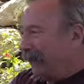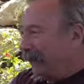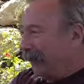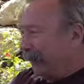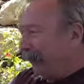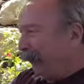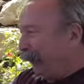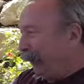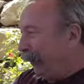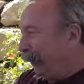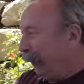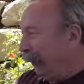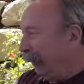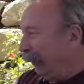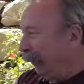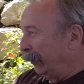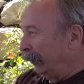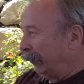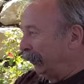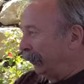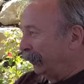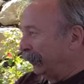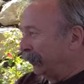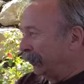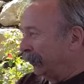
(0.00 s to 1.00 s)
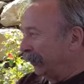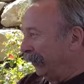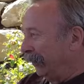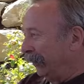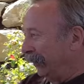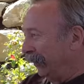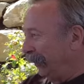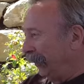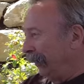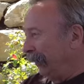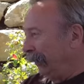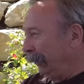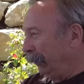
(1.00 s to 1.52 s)
70 acres
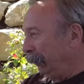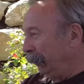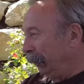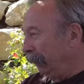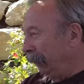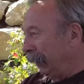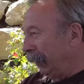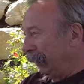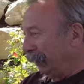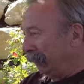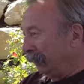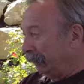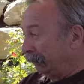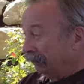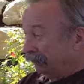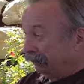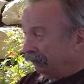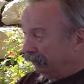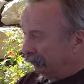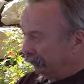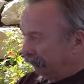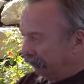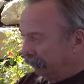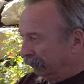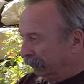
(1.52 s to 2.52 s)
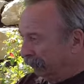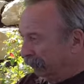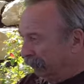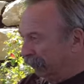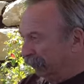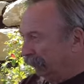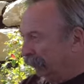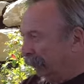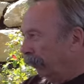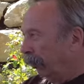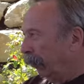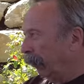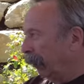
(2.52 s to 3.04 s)
and then we bought
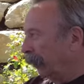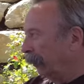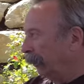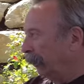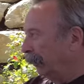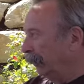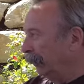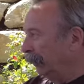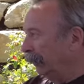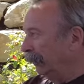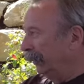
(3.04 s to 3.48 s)
more.